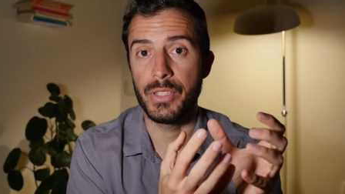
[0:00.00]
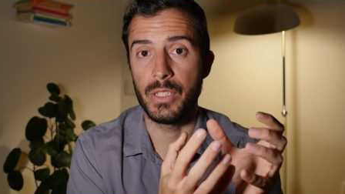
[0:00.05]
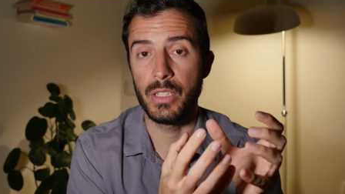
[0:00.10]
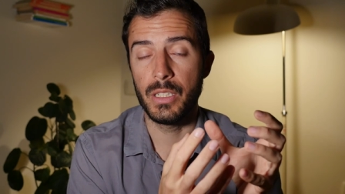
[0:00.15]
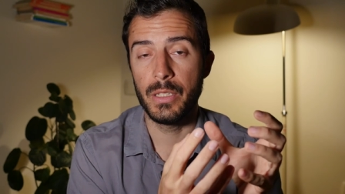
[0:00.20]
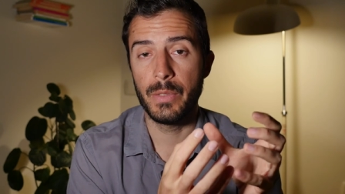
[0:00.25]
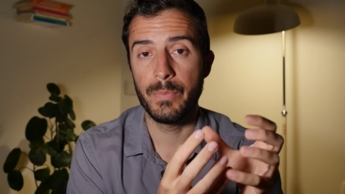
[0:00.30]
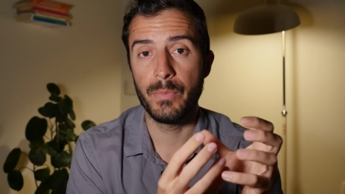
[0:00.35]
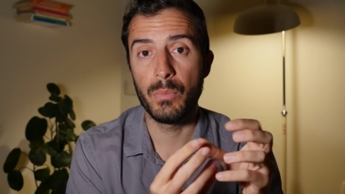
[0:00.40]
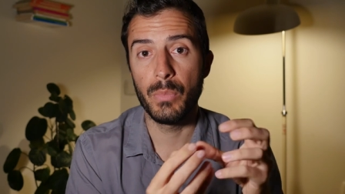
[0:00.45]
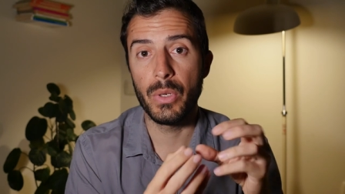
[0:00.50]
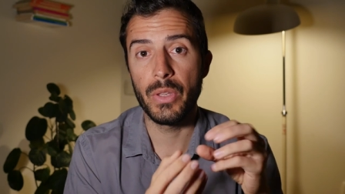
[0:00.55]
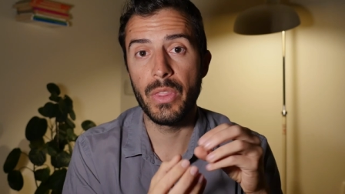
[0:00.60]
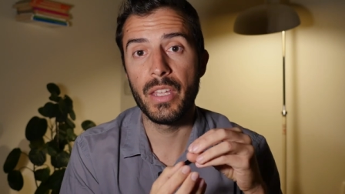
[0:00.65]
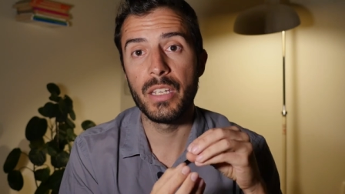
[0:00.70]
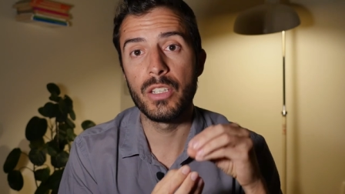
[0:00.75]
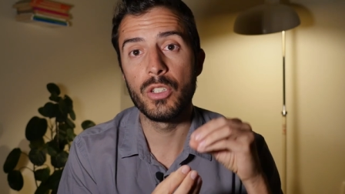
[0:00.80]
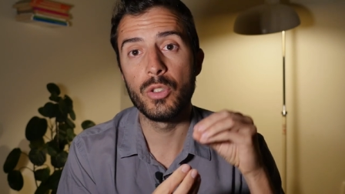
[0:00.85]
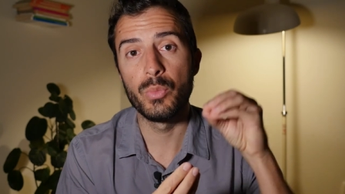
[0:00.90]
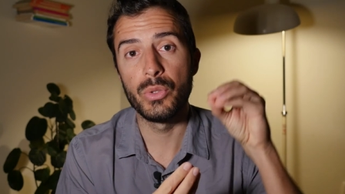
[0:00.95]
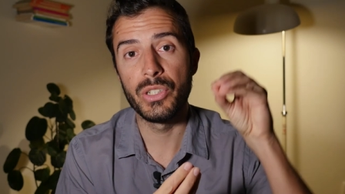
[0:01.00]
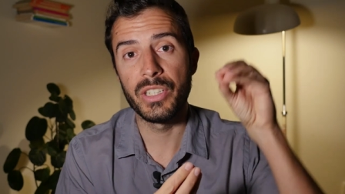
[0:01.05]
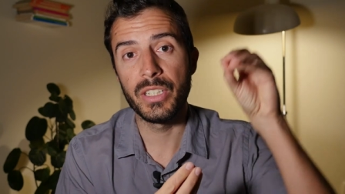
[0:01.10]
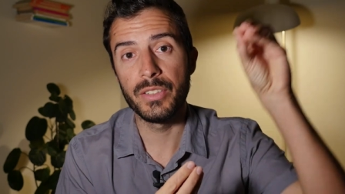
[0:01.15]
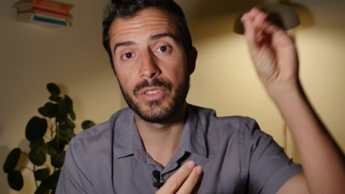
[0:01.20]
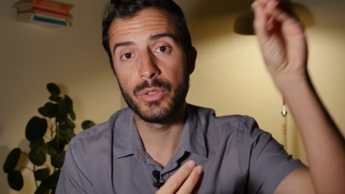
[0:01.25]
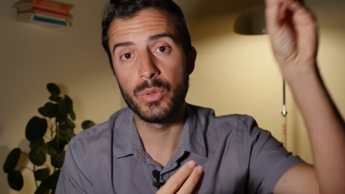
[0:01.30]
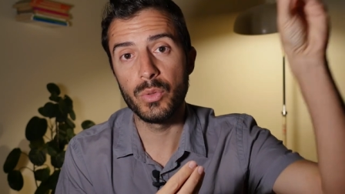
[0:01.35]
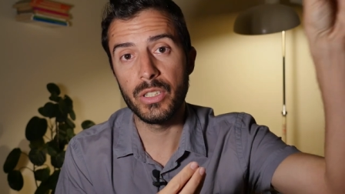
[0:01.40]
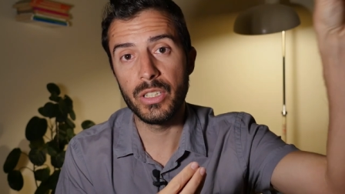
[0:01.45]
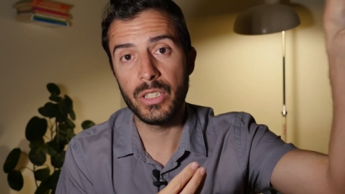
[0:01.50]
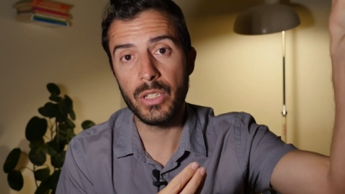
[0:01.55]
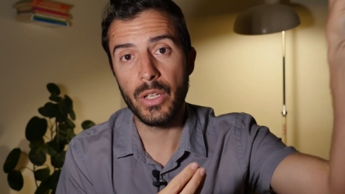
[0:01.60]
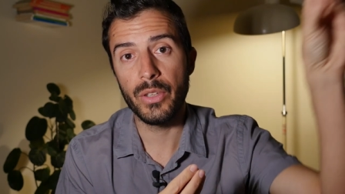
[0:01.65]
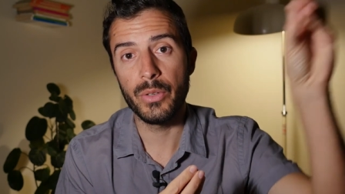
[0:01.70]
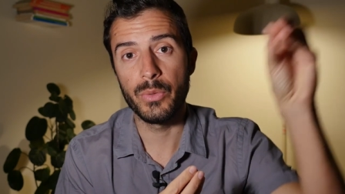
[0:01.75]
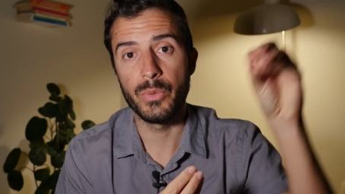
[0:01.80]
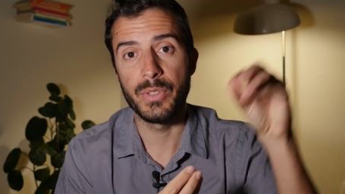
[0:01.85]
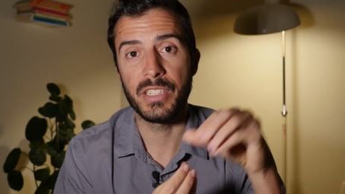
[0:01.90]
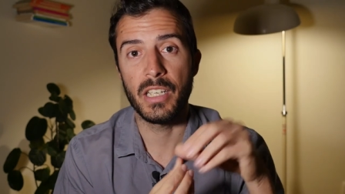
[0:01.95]
but then you bring it to another
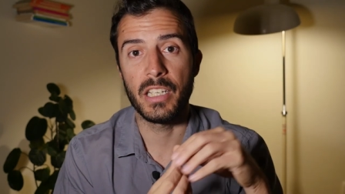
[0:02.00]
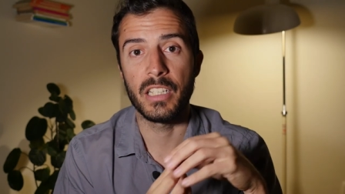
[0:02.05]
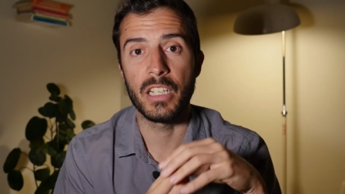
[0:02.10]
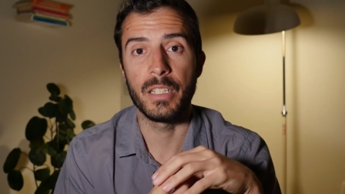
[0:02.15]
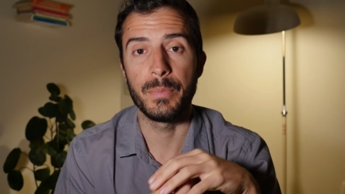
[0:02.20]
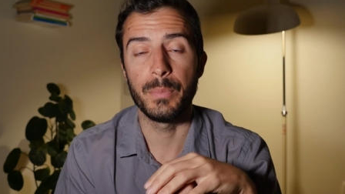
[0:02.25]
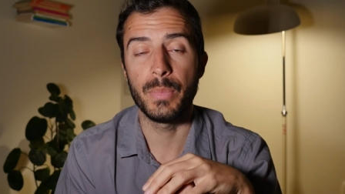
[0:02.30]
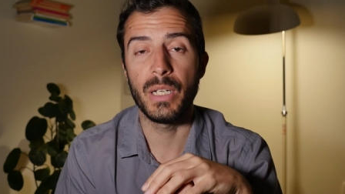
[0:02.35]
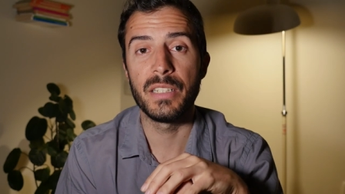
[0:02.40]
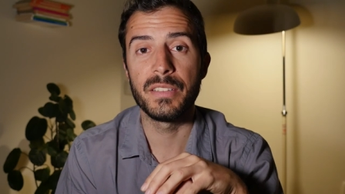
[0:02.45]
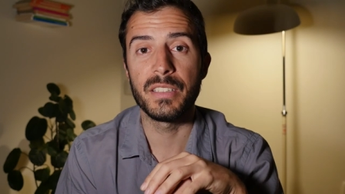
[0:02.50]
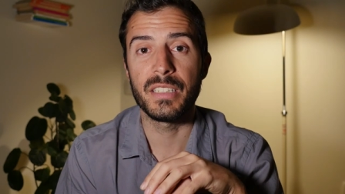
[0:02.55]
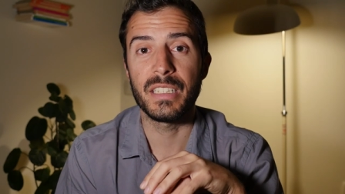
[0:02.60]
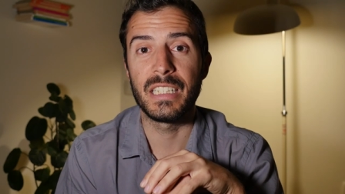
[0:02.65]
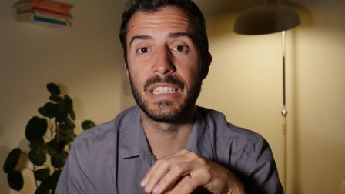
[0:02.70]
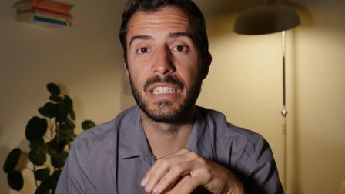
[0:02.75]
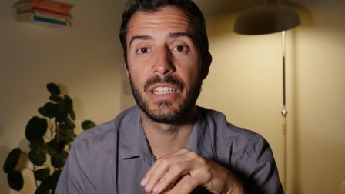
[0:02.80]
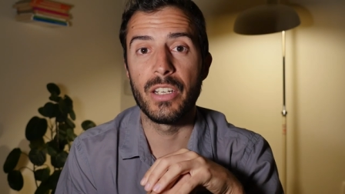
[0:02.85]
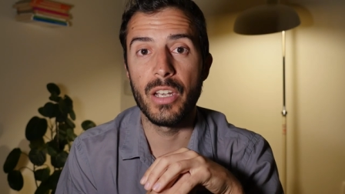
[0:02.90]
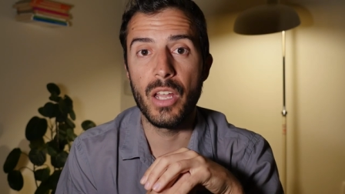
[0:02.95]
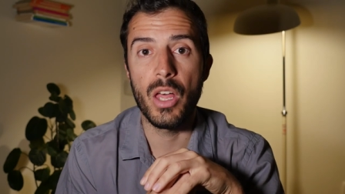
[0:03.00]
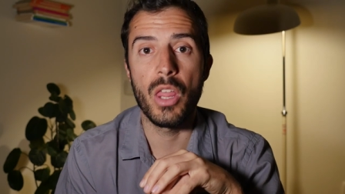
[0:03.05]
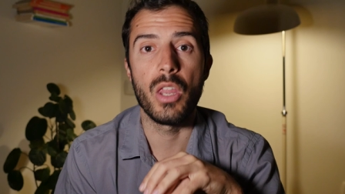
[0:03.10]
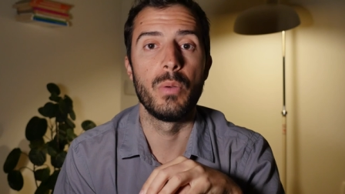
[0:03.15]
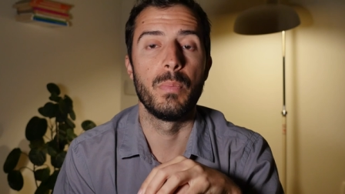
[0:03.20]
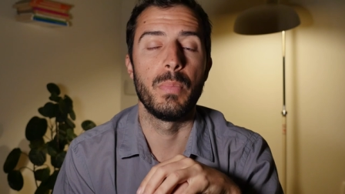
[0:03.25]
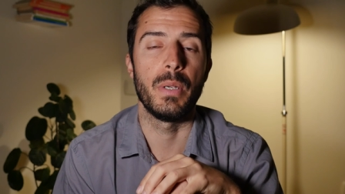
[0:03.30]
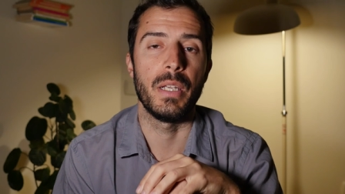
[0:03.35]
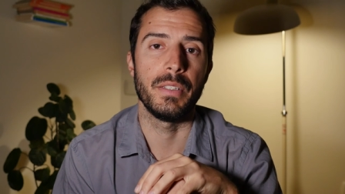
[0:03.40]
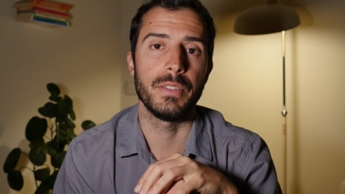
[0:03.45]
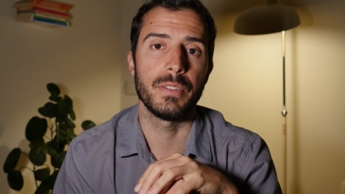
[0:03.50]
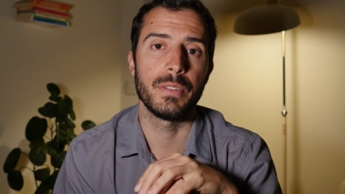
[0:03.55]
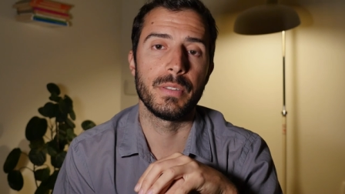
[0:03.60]
recycling plant in another place.